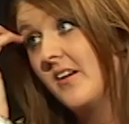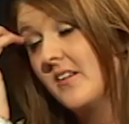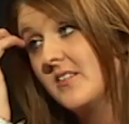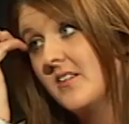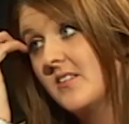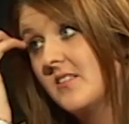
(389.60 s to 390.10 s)

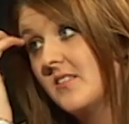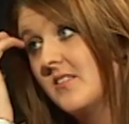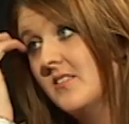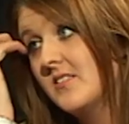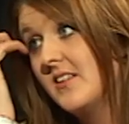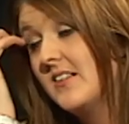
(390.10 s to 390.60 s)
since
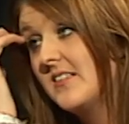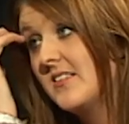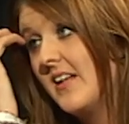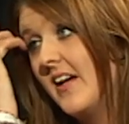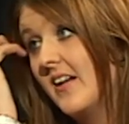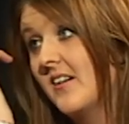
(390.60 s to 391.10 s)

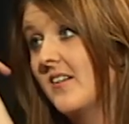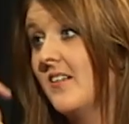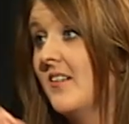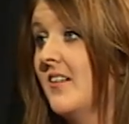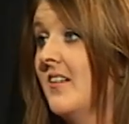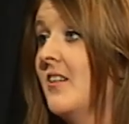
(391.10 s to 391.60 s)
then, and
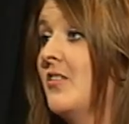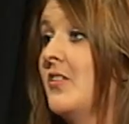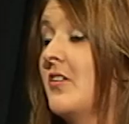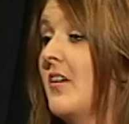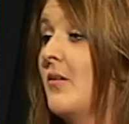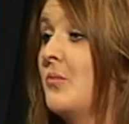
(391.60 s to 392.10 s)

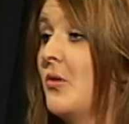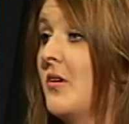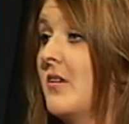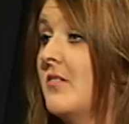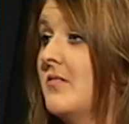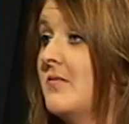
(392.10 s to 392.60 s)
you're a lot
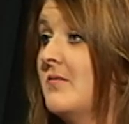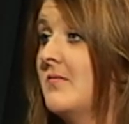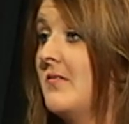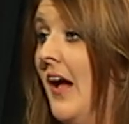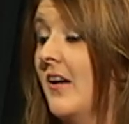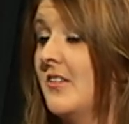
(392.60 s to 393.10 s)
more
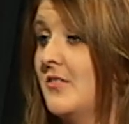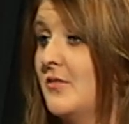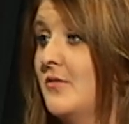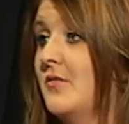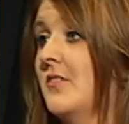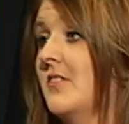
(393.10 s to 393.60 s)
active,
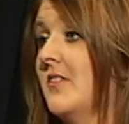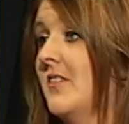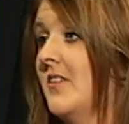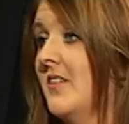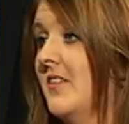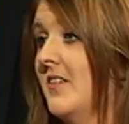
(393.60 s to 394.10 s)
or
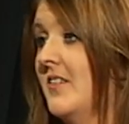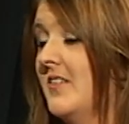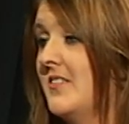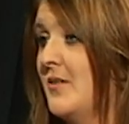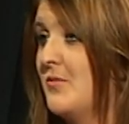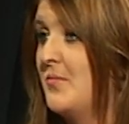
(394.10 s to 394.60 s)
you
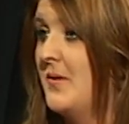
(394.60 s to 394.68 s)
seem to be a